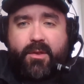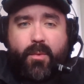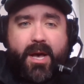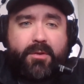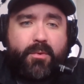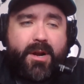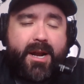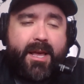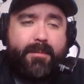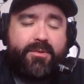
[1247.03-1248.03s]
The Wild were
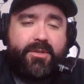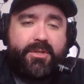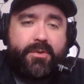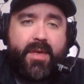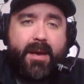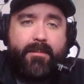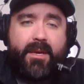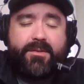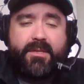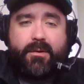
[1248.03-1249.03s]
not able to do that
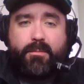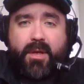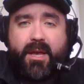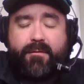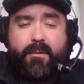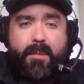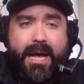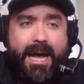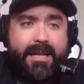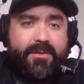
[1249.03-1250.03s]
because they were playing from
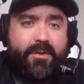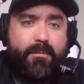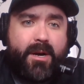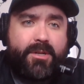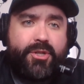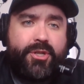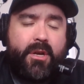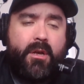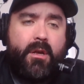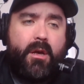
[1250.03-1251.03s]
behind so much
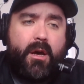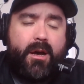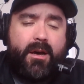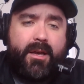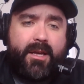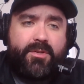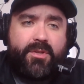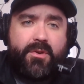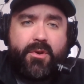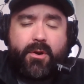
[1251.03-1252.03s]
uh, against
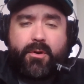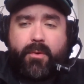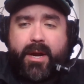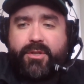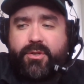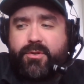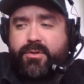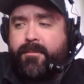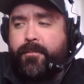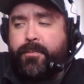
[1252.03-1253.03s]
the New York Rangers.